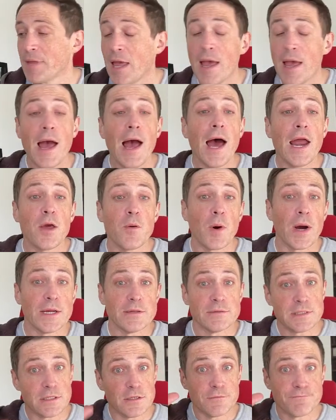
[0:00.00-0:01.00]
Anyway,
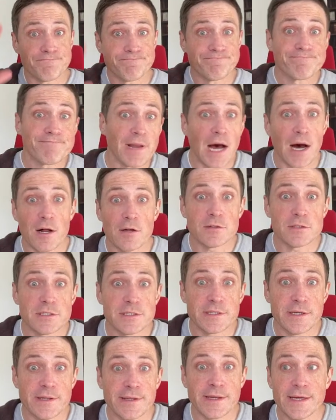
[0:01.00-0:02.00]
so I'll see
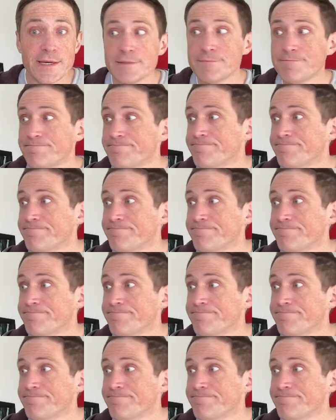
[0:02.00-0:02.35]
you then.